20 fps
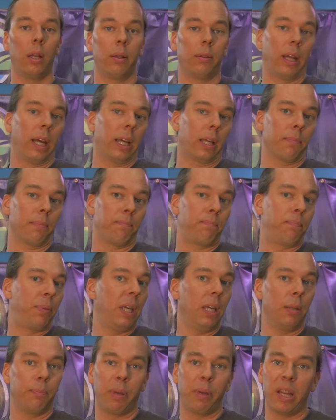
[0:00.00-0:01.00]
like
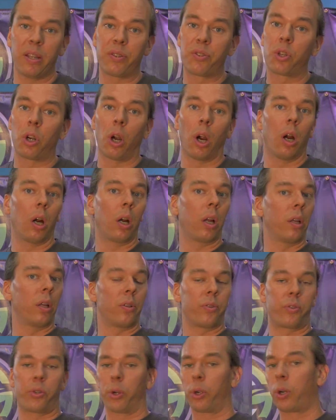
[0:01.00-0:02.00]
peat-based
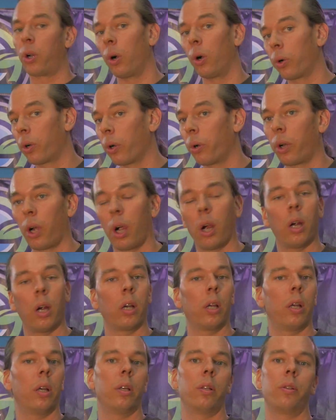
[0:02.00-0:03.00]
gardens or coco
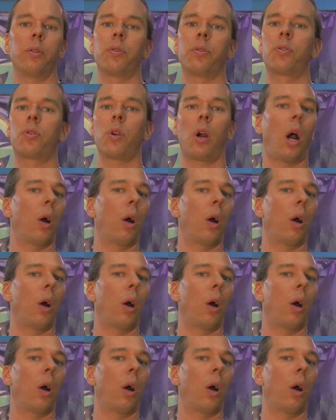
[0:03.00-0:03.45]
gardens,